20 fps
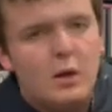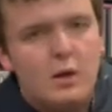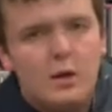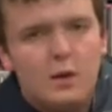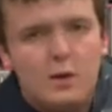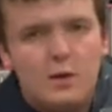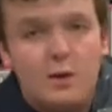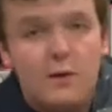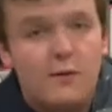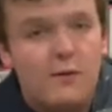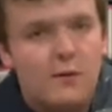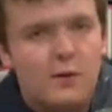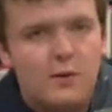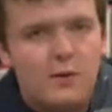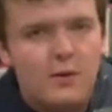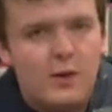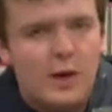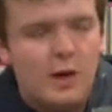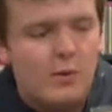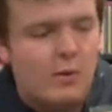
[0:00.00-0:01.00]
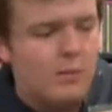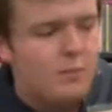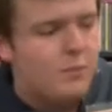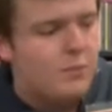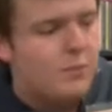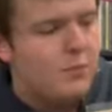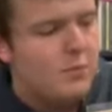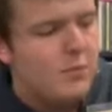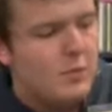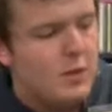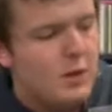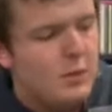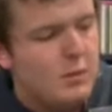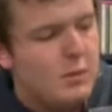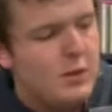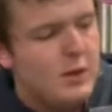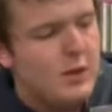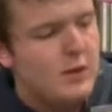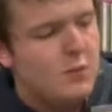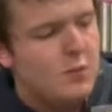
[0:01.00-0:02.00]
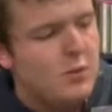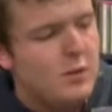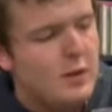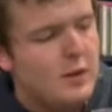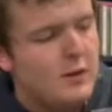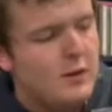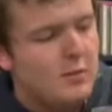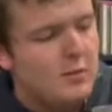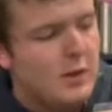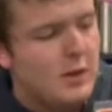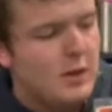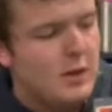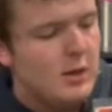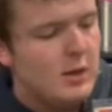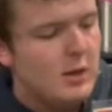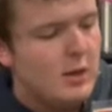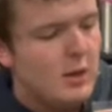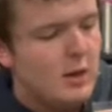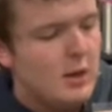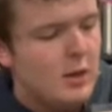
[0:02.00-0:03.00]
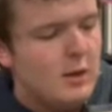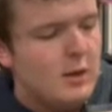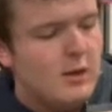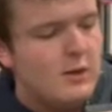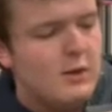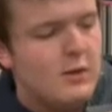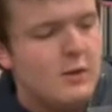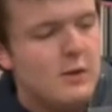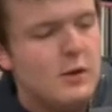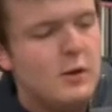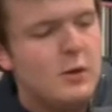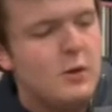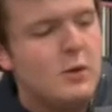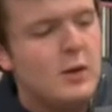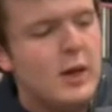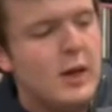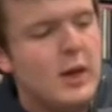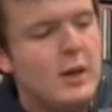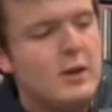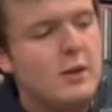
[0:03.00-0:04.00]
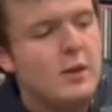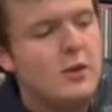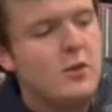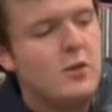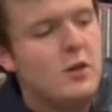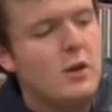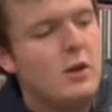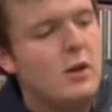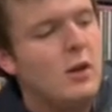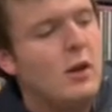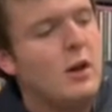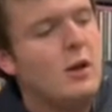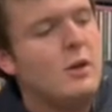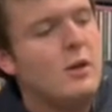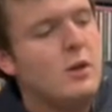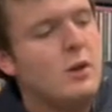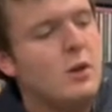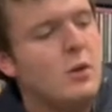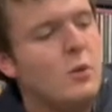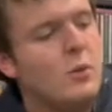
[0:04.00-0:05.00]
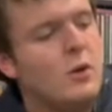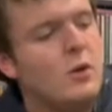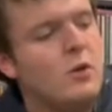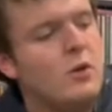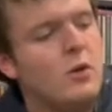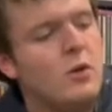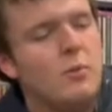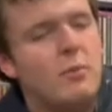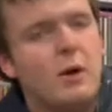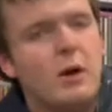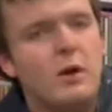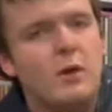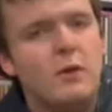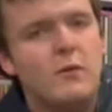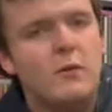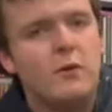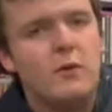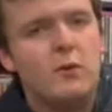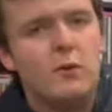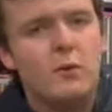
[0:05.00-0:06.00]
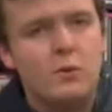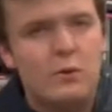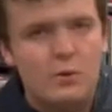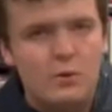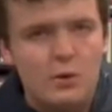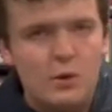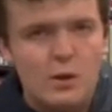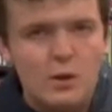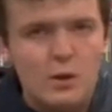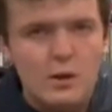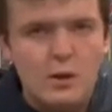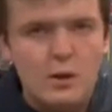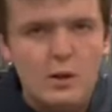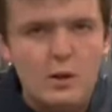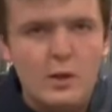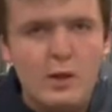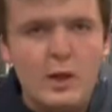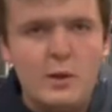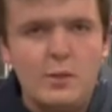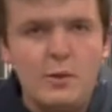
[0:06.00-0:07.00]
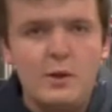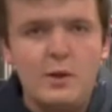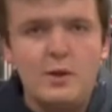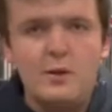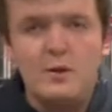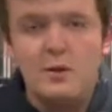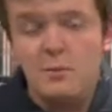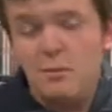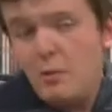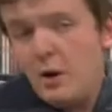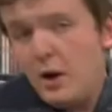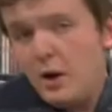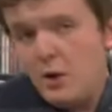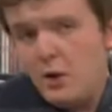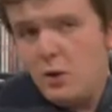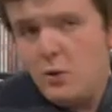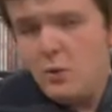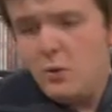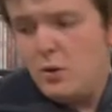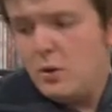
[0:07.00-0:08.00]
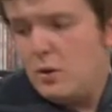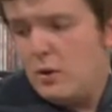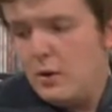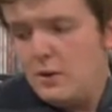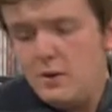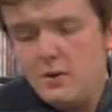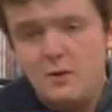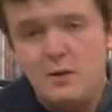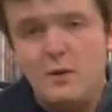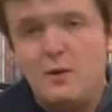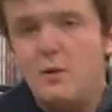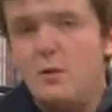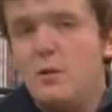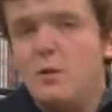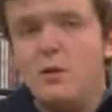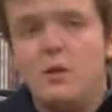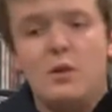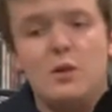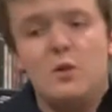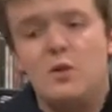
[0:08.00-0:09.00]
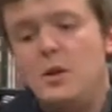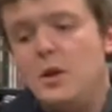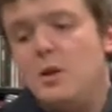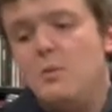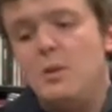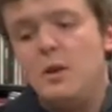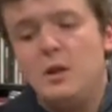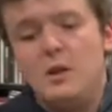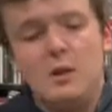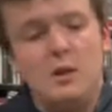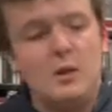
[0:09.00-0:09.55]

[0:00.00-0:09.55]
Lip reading: their first album, Please Please Me. This is a UK edition on the original Parlophone label. It's in mono. This is a legitimate